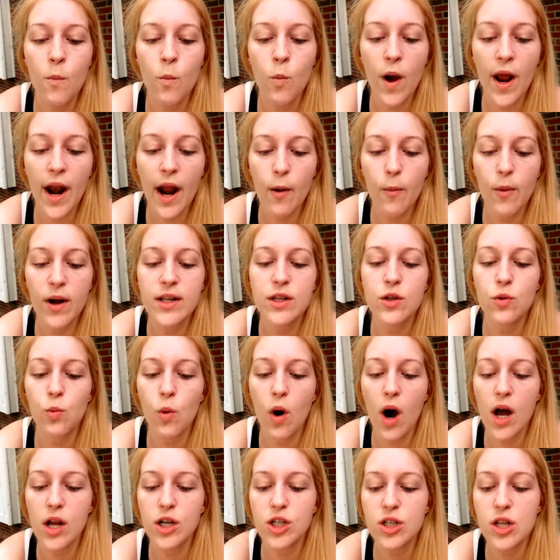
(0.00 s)
When I went to
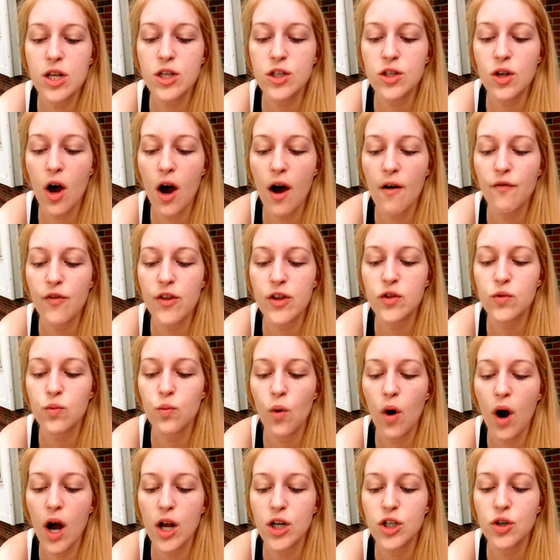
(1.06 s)
wash this off, this
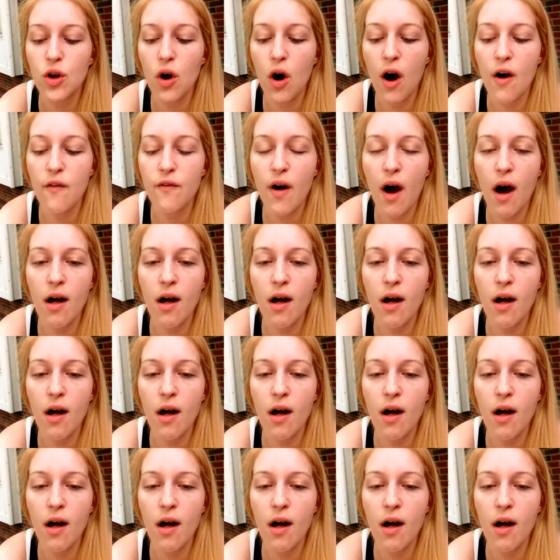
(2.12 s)
washed off